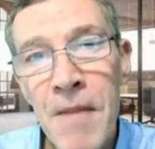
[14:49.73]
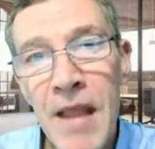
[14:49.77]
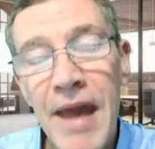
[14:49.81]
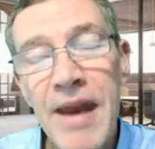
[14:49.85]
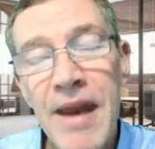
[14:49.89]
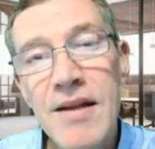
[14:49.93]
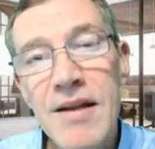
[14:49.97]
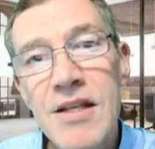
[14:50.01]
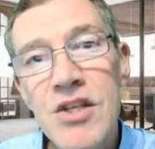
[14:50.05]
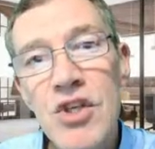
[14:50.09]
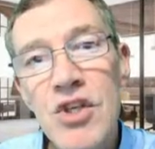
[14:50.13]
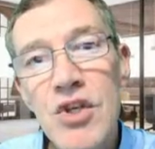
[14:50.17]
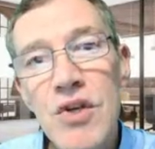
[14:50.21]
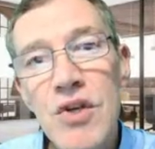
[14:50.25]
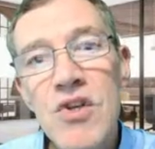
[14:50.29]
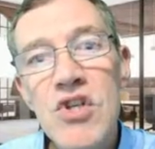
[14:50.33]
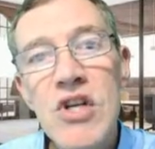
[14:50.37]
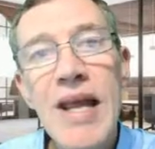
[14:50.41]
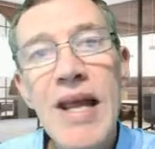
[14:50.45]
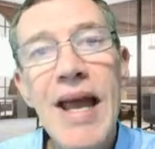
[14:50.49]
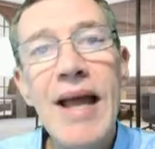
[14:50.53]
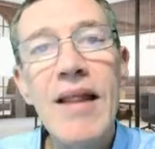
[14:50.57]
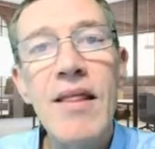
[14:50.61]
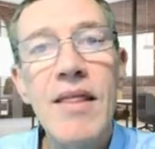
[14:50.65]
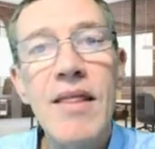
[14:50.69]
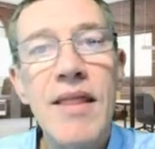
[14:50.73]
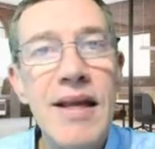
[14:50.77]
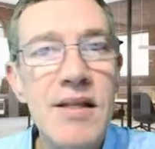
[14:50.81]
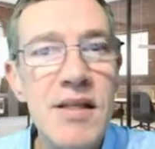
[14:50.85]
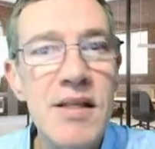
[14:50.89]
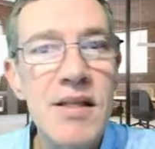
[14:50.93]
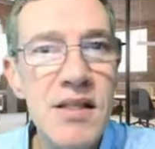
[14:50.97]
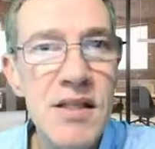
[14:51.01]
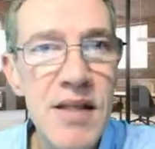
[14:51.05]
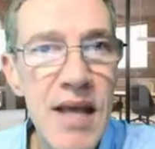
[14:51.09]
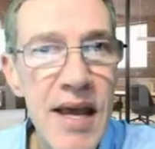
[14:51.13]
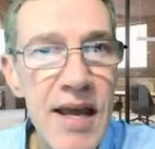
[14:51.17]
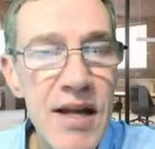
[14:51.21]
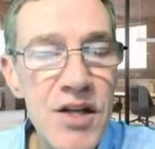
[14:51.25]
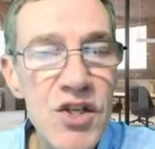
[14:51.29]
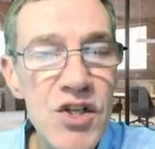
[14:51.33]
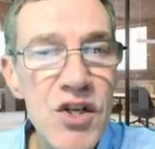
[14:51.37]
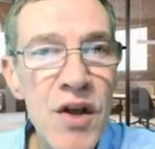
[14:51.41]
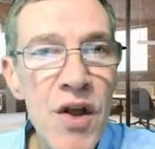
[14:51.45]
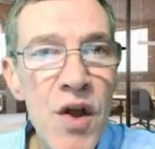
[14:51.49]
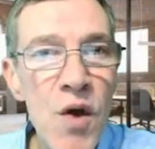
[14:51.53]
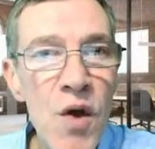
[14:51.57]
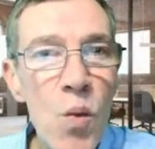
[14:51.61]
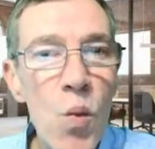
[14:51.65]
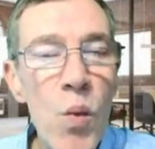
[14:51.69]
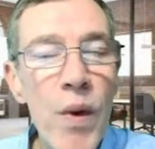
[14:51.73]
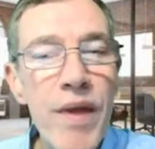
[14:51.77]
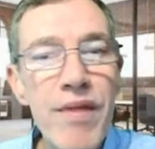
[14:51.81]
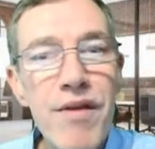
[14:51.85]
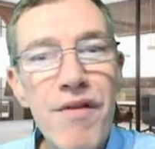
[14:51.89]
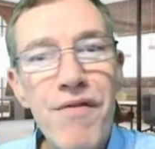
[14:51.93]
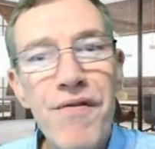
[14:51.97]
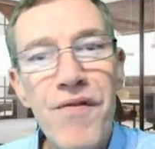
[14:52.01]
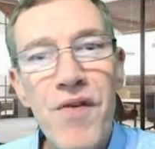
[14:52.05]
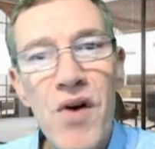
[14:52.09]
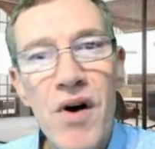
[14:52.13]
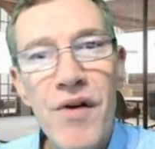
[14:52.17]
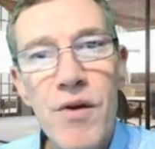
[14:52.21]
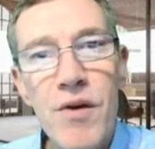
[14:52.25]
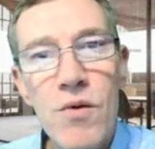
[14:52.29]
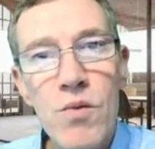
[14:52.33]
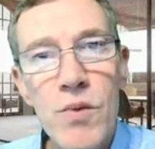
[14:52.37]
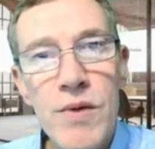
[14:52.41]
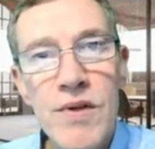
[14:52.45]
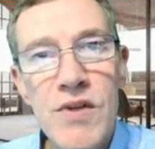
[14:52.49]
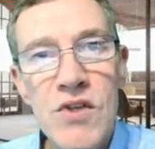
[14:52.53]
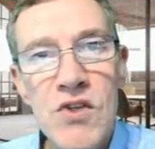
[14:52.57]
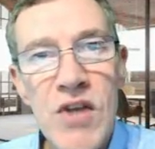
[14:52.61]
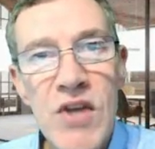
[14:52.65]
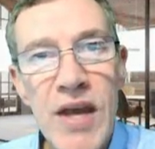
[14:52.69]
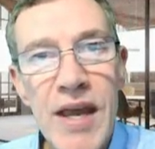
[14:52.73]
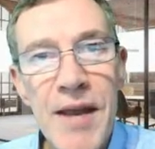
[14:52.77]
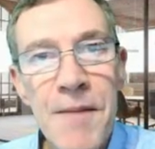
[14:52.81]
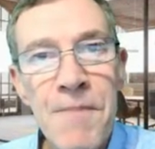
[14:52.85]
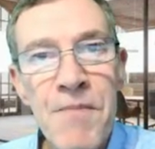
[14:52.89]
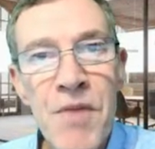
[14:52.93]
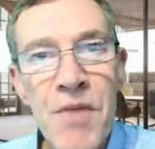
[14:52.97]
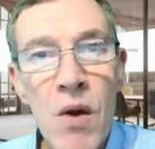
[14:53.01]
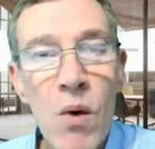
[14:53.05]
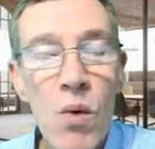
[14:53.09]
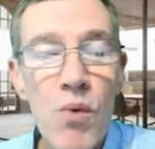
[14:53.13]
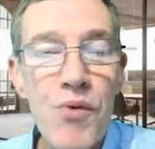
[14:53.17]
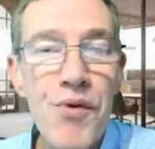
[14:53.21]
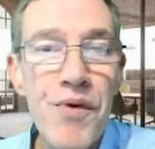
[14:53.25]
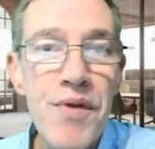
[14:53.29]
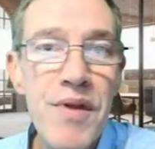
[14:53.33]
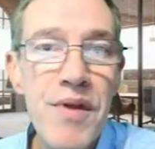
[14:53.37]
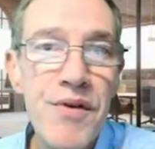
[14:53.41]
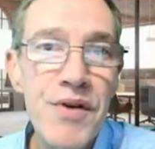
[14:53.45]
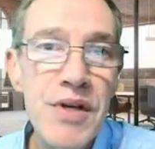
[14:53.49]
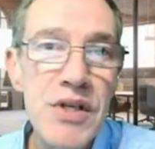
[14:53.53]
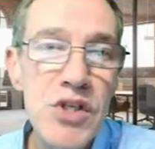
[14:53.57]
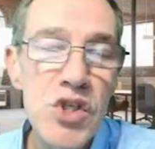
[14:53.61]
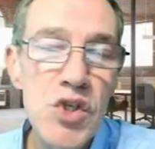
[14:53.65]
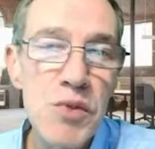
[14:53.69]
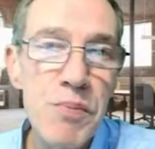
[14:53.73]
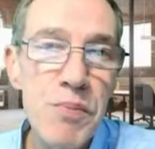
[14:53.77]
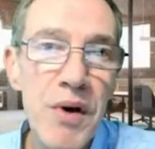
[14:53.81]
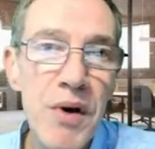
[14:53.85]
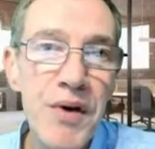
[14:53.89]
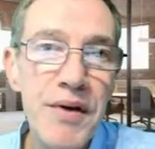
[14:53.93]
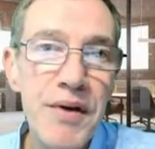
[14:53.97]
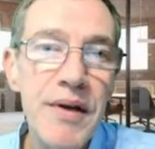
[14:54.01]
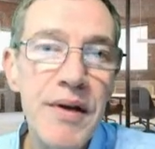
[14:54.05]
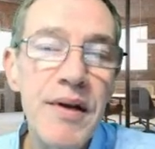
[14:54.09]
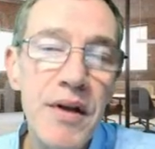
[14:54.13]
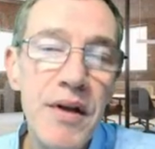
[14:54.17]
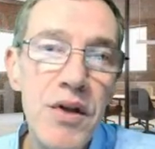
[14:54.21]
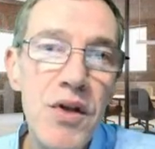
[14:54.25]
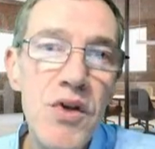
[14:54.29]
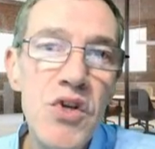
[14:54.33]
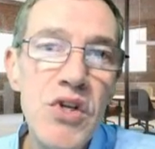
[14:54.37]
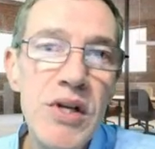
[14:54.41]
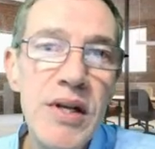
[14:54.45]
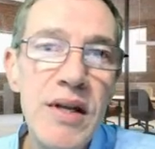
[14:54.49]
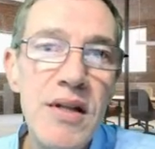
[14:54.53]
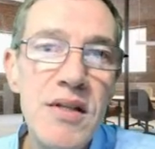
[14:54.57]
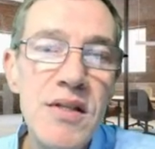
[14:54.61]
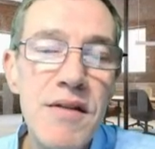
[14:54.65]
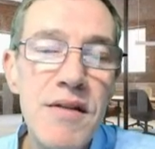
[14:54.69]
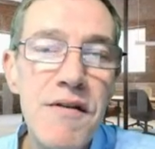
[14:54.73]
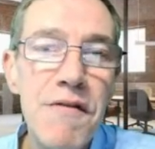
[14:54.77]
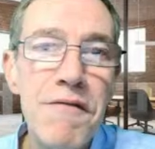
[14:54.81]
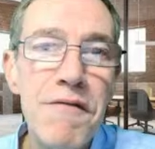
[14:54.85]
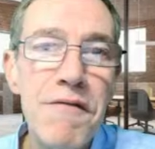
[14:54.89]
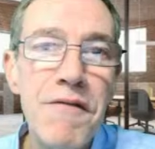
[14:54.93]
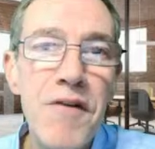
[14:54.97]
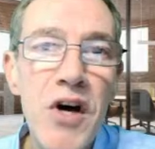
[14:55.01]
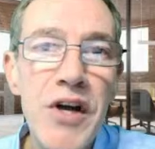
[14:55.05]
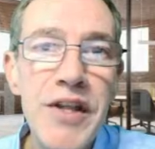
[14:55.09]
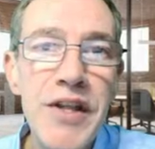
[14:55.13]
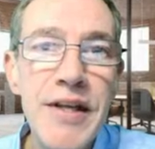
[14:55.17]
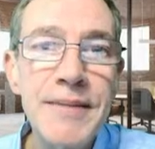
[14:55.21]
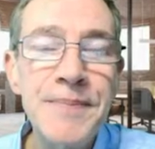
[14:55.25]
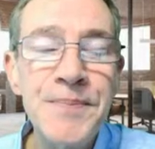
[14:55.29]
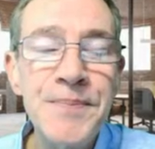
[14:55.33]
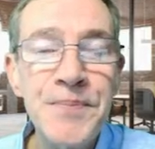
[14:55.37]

And it is usually at that stage where the father would say, or the respondent, and usually it's the father,